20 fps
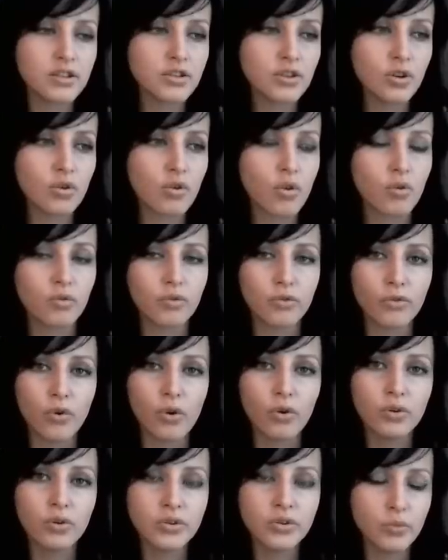your own
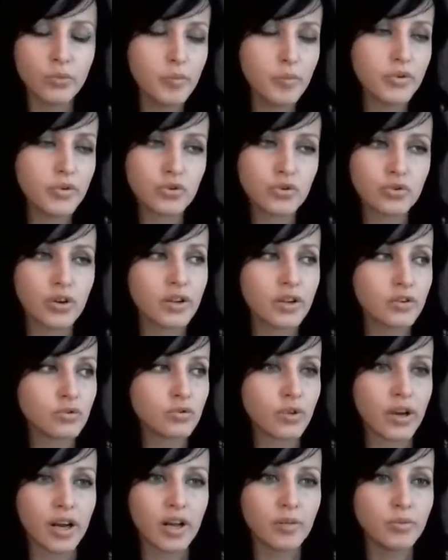fault. We've been trying
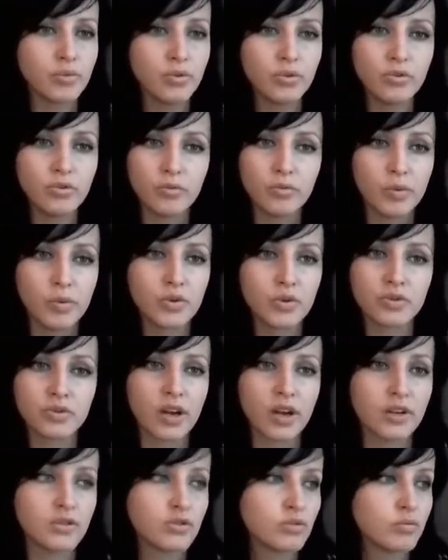to help you. We've been
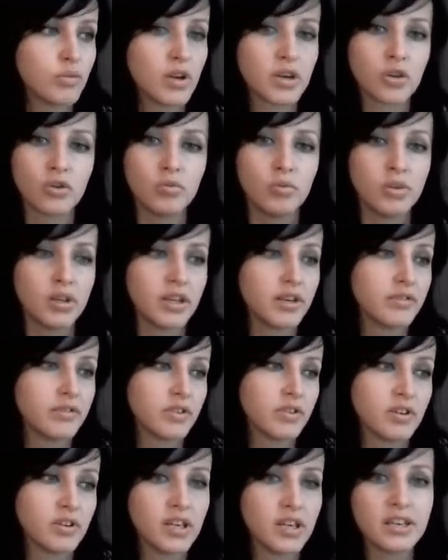trying to make you believe
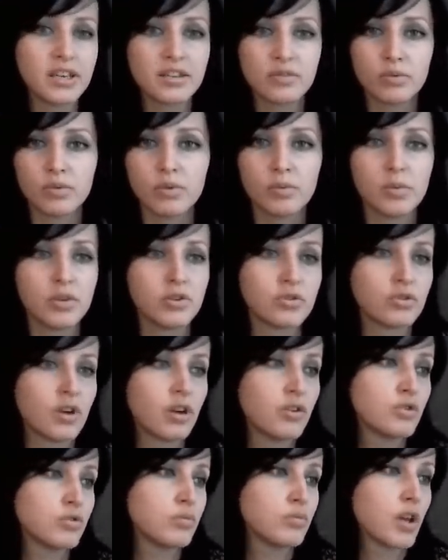in this. We've been
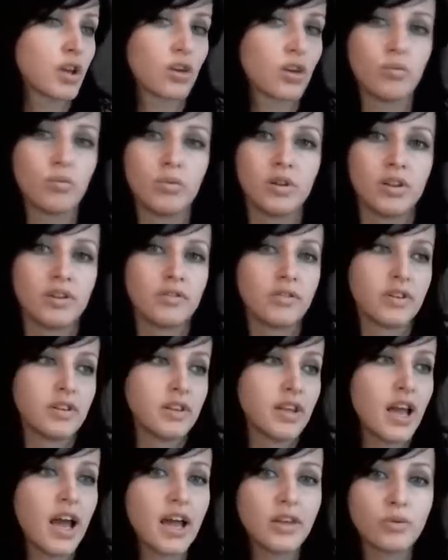trying to make you believe in
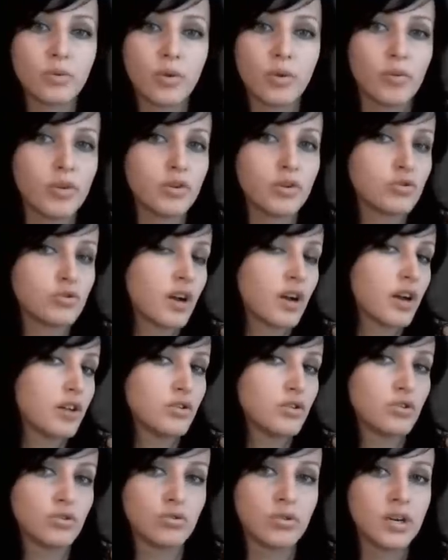that. We've been trying
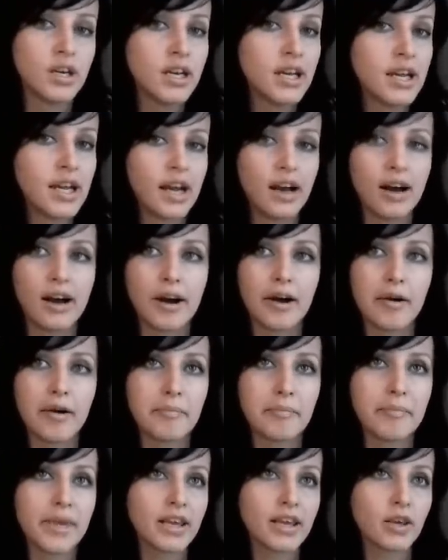to
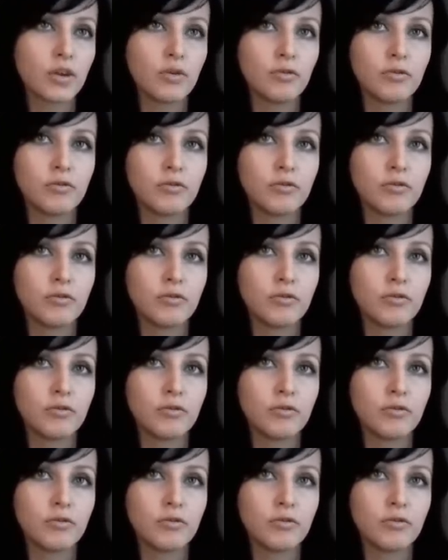make you